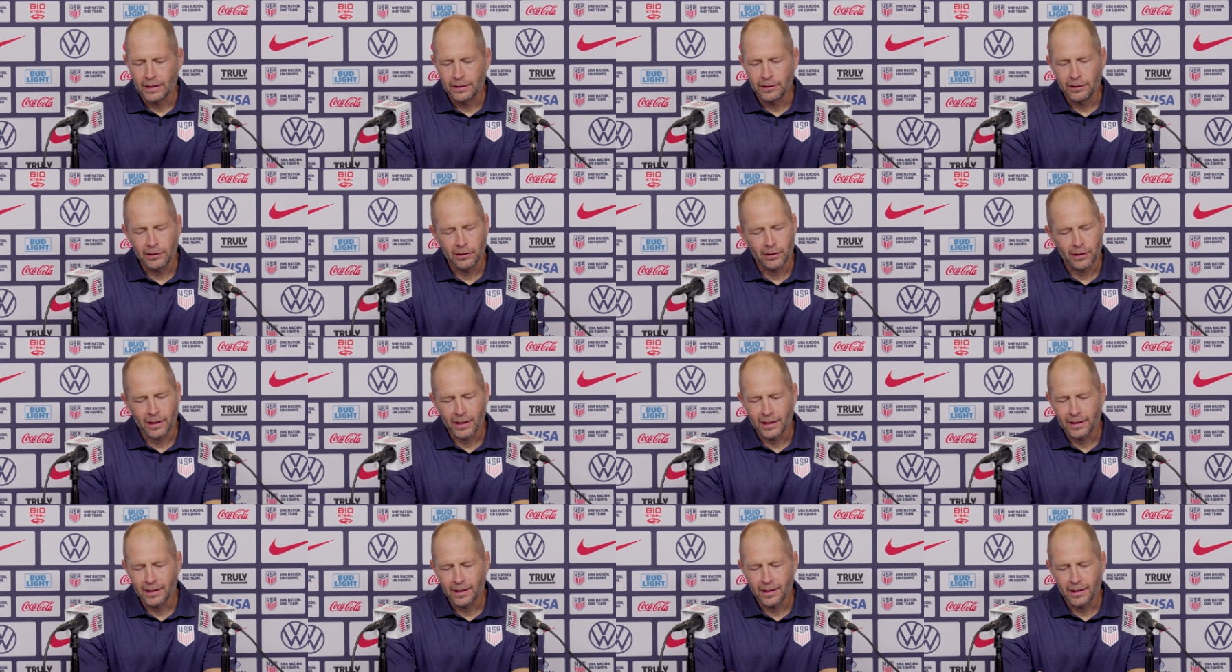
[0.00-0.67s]
You know,
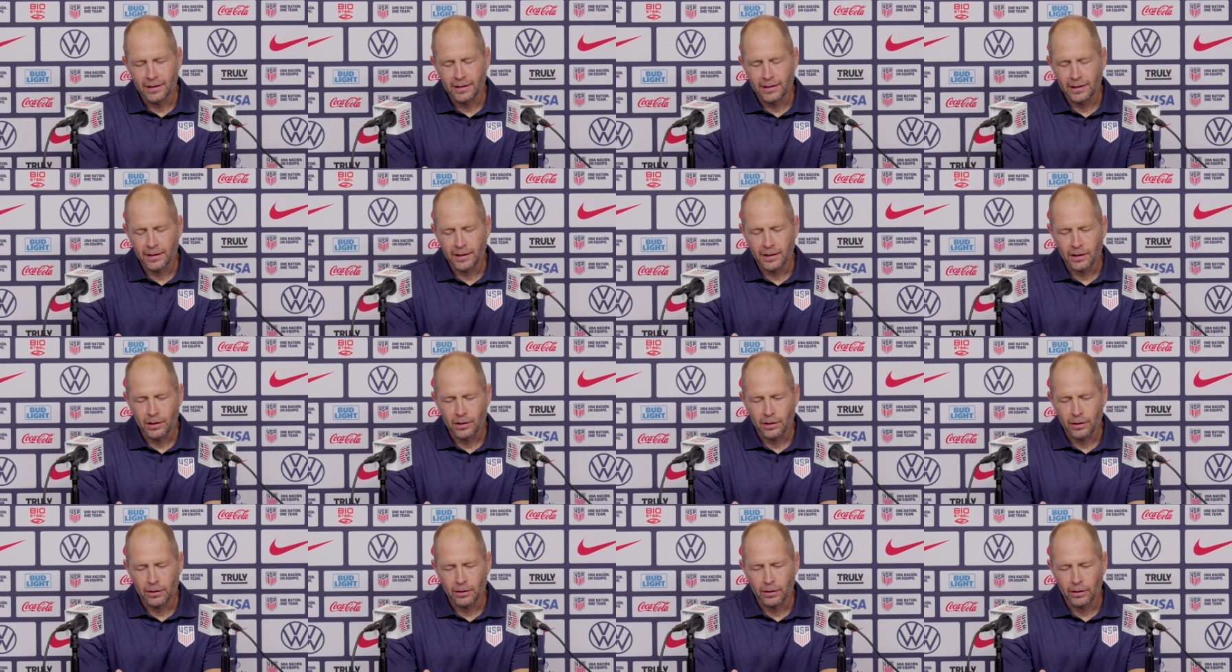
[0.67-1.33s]
I, I
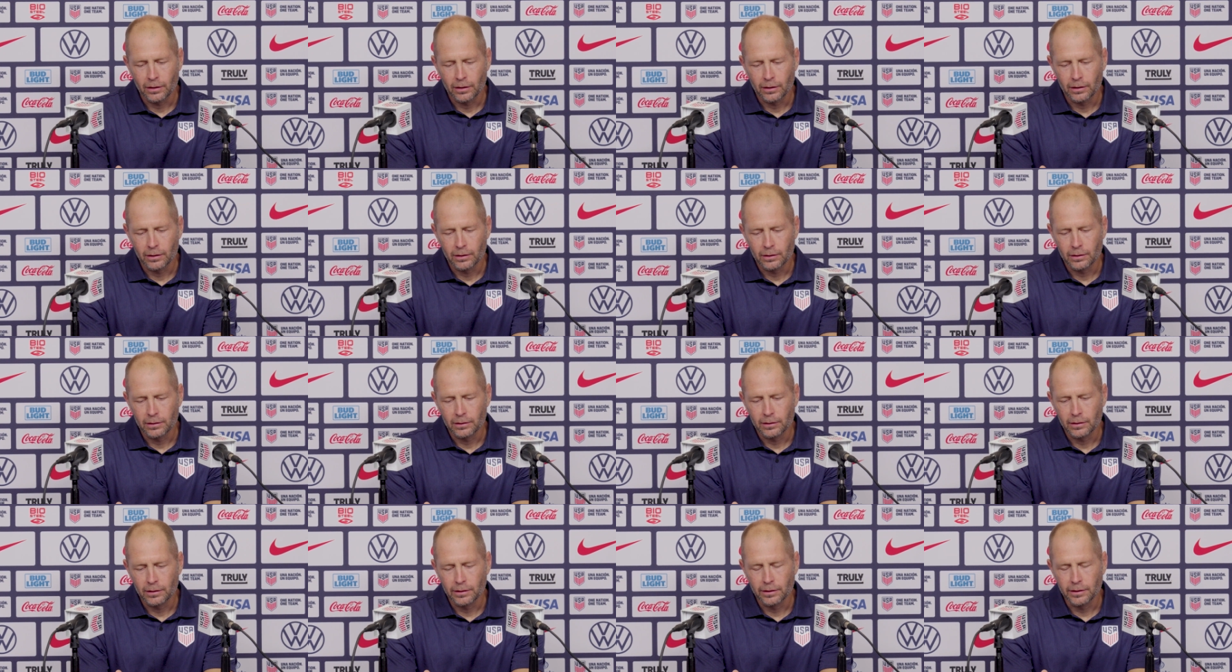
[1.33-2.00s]
think
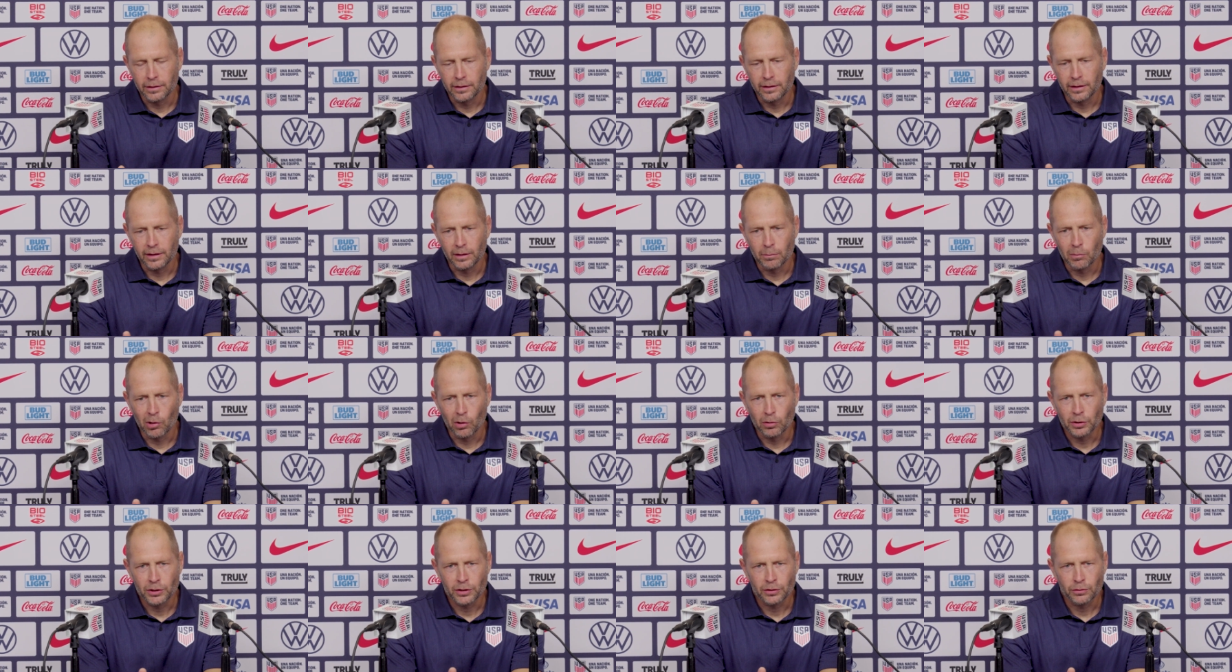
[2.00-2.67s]
the
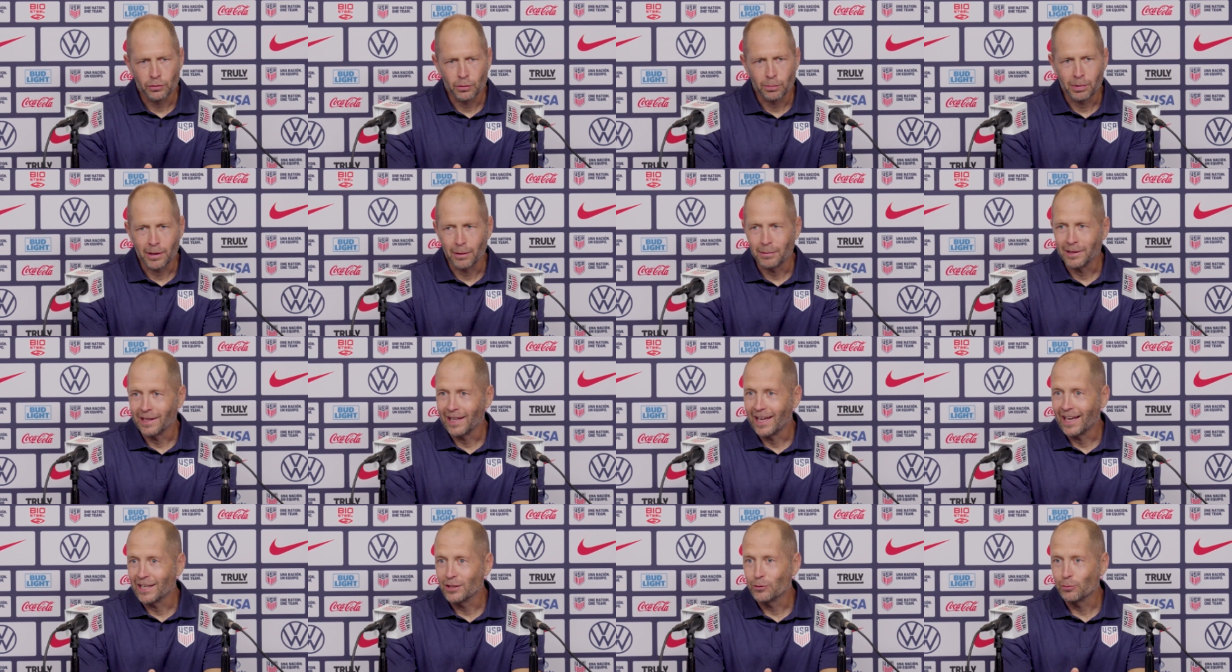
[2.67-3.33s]
emotions were probably
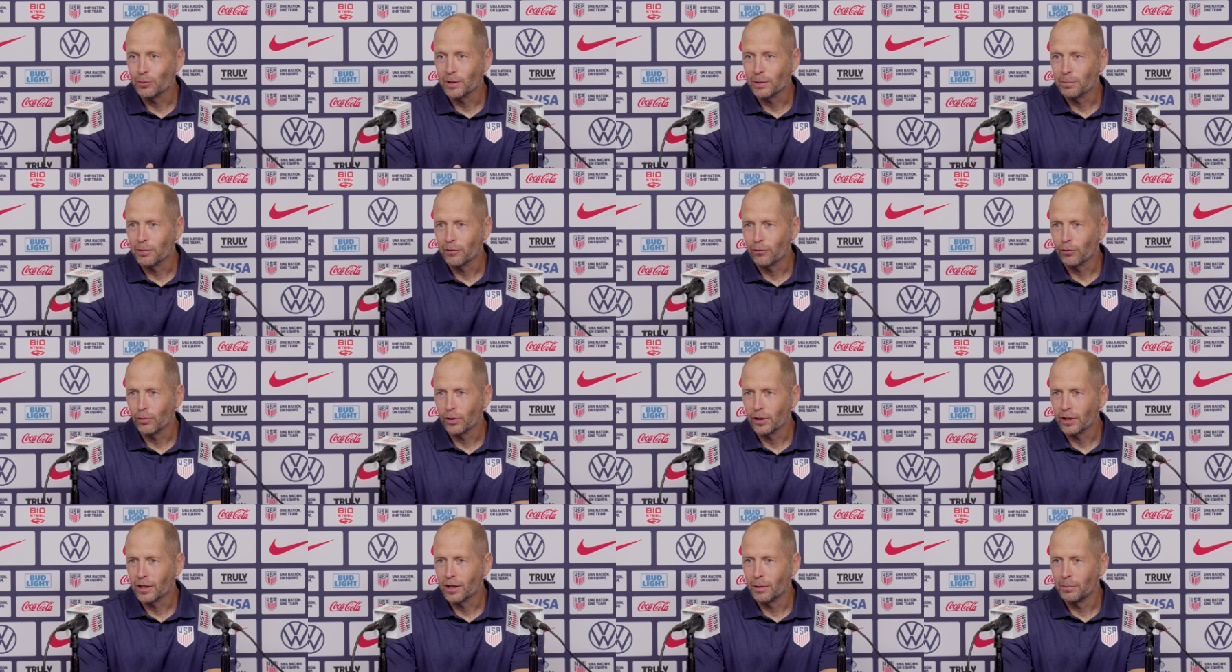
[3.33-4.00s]
last week
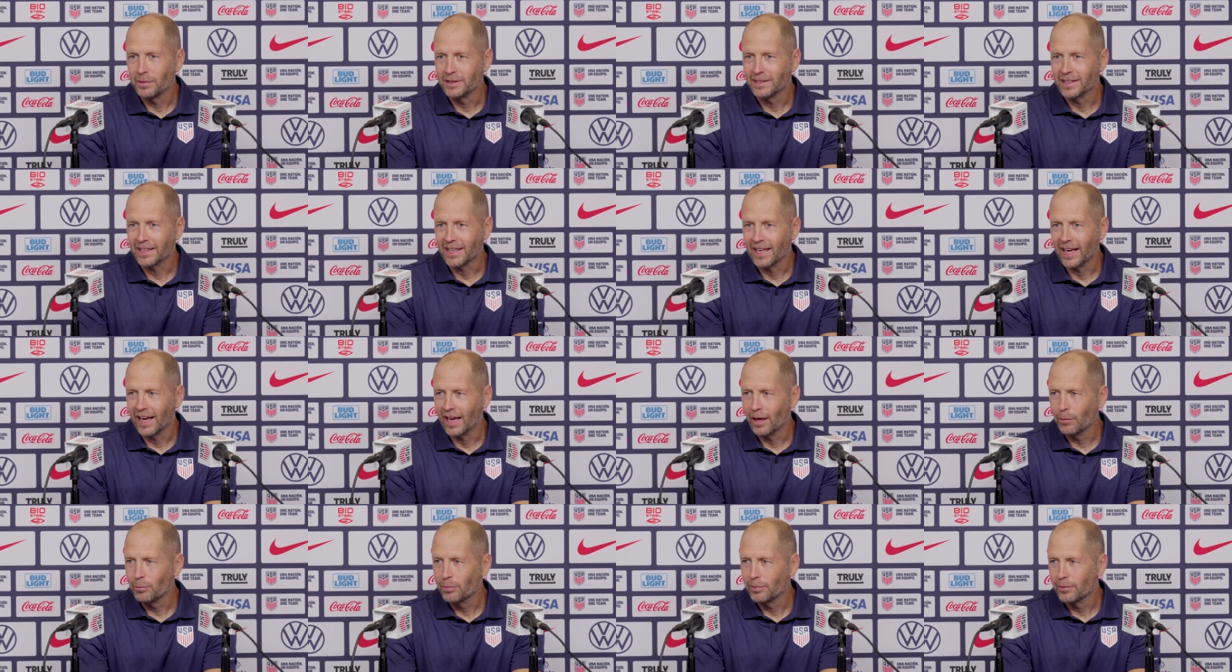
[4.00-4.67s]
before you come into
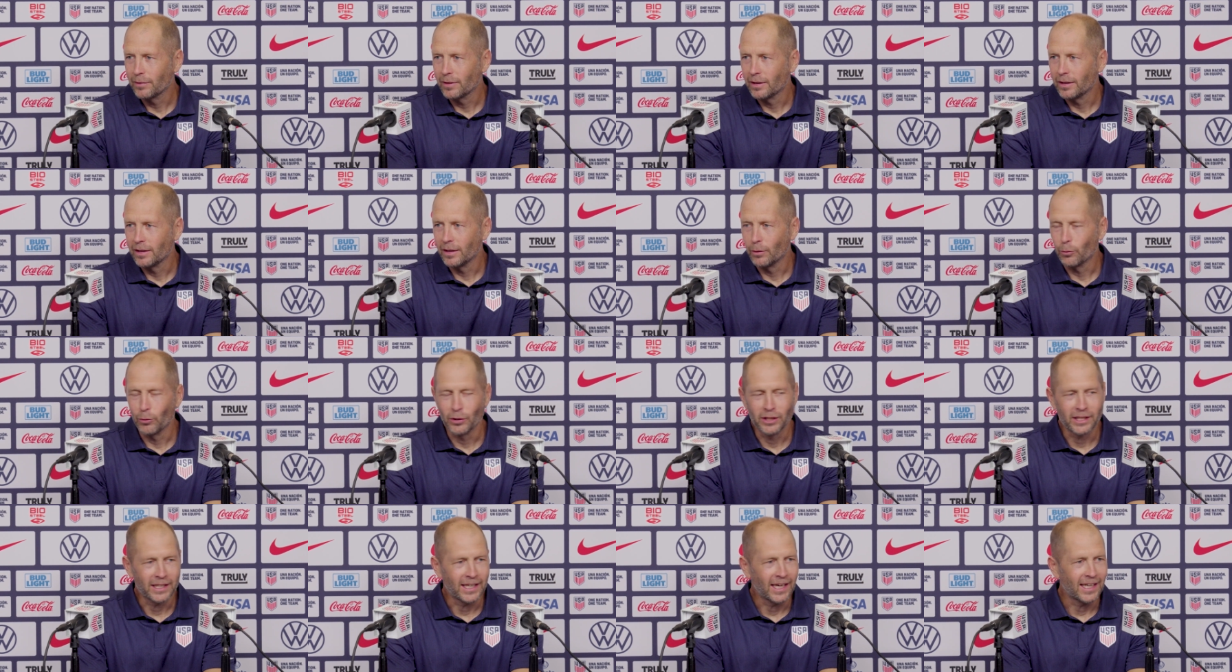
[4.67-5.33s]
camp, and then
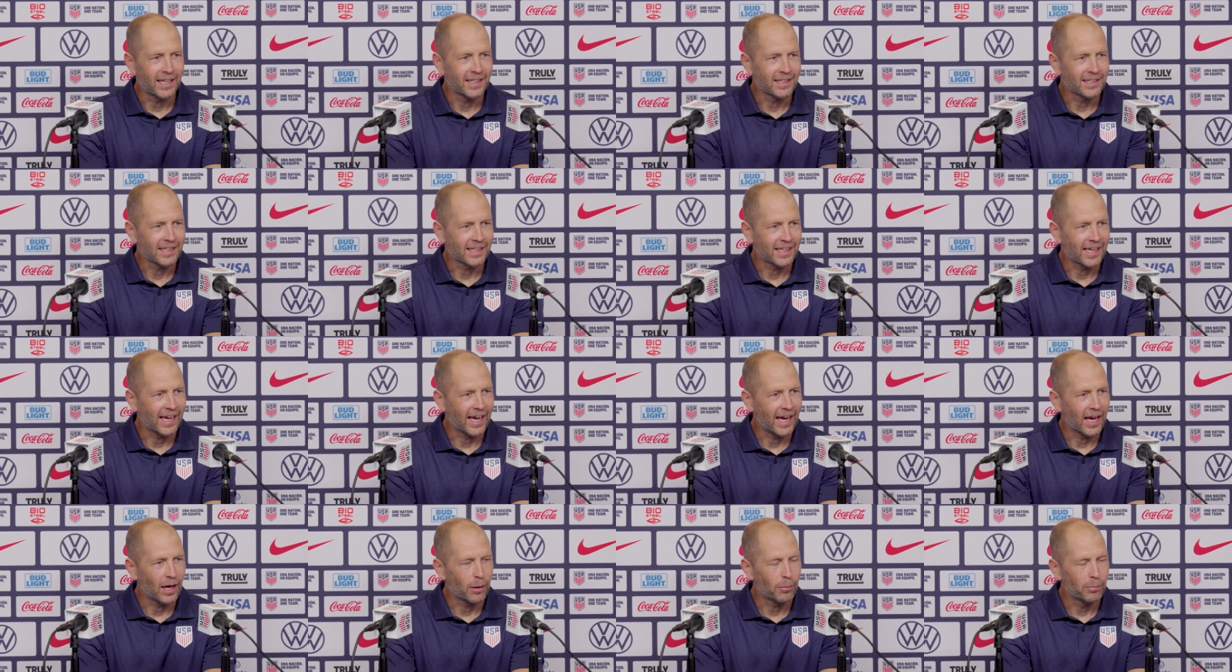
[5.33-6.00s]
when you get into
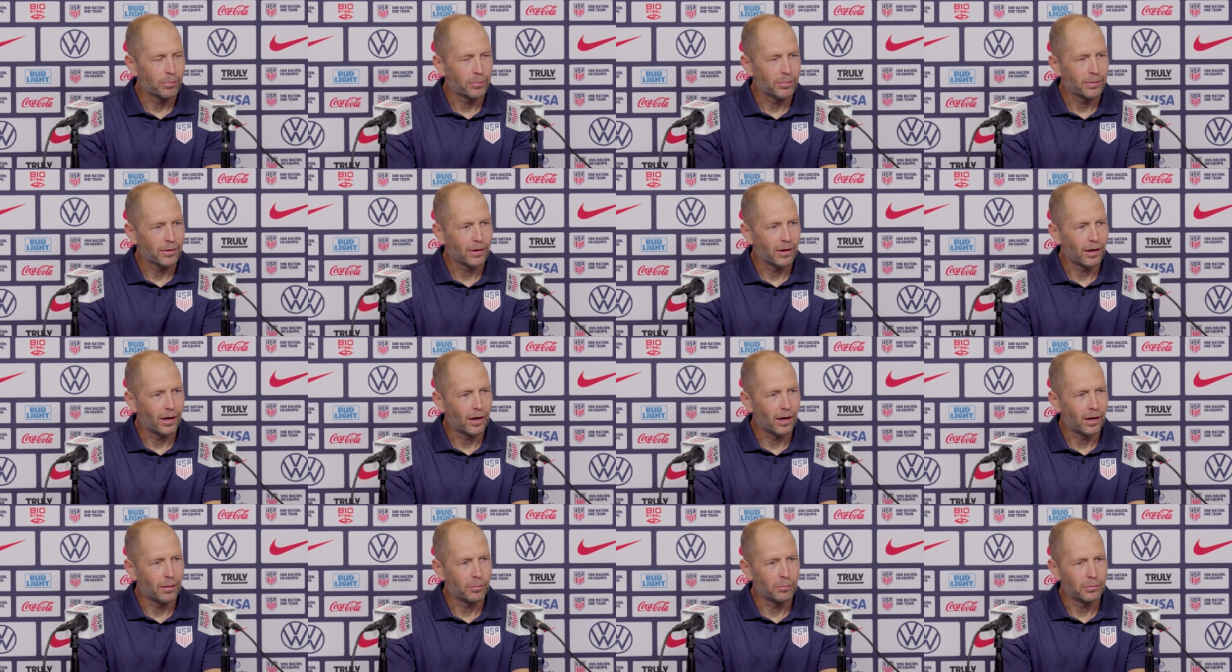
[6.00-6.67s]
camp,
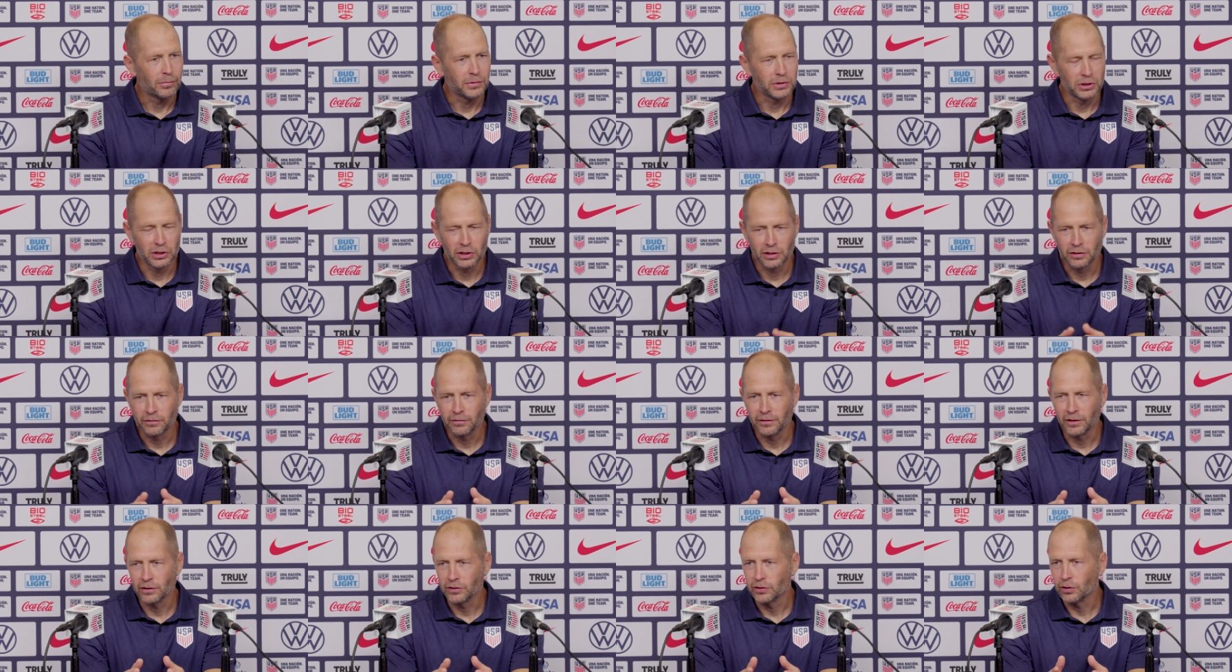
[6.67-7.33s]
um, you
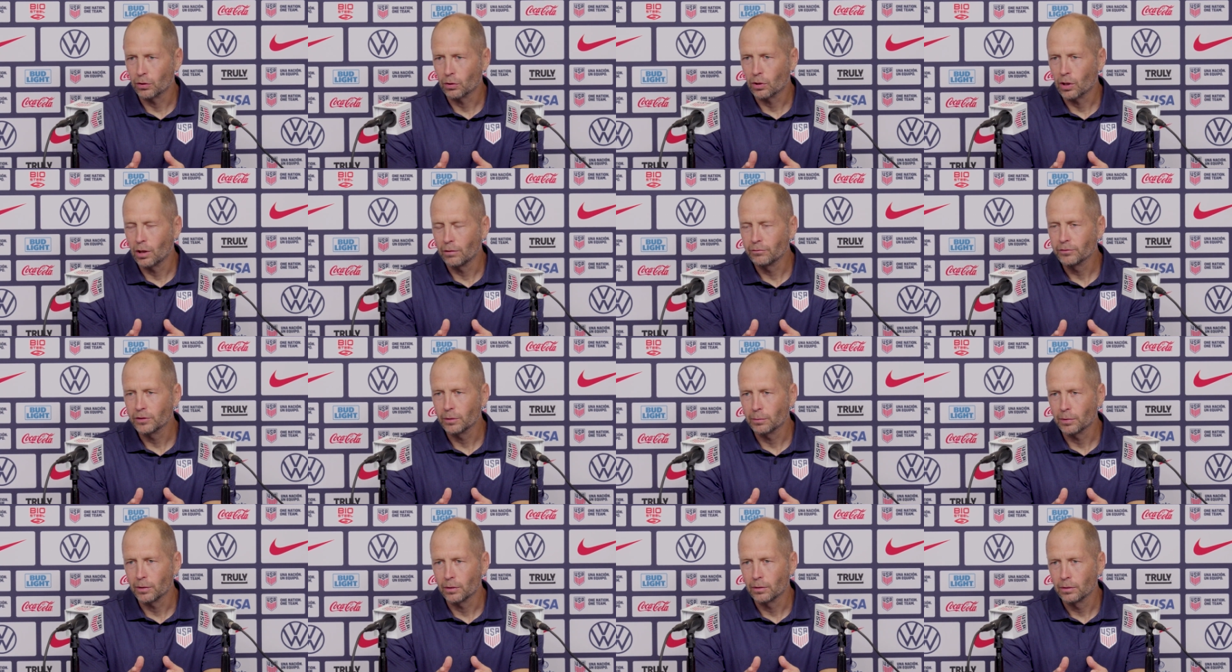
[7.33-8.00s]
just feel so
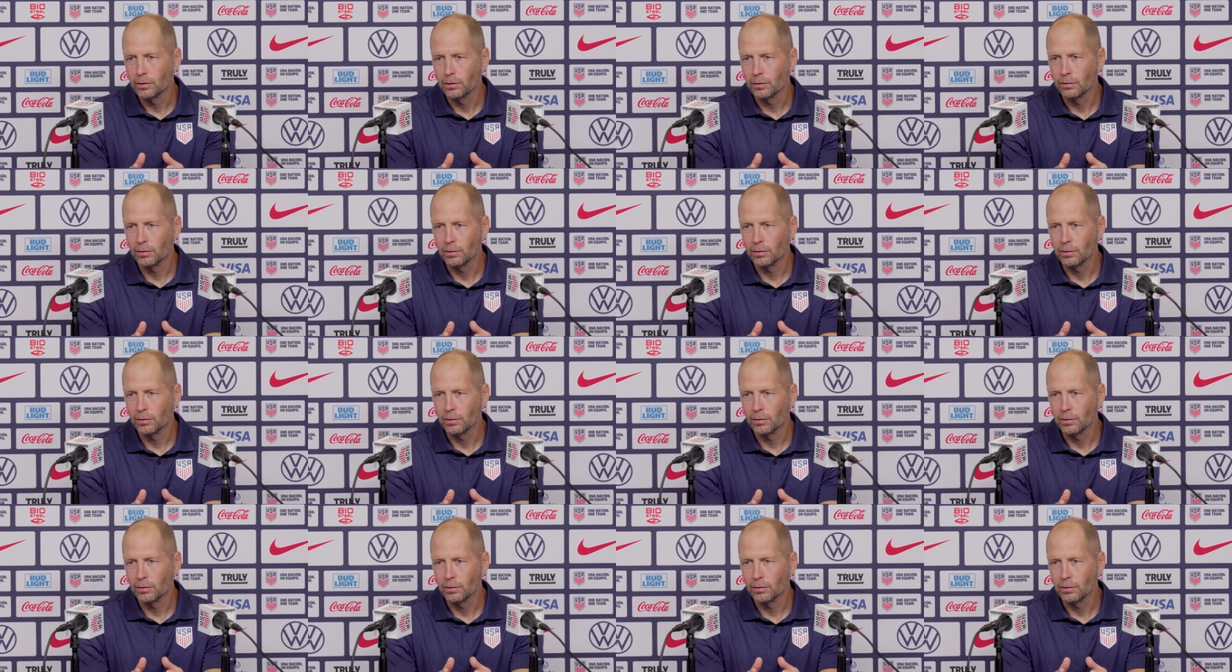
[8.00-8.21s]
comfortable,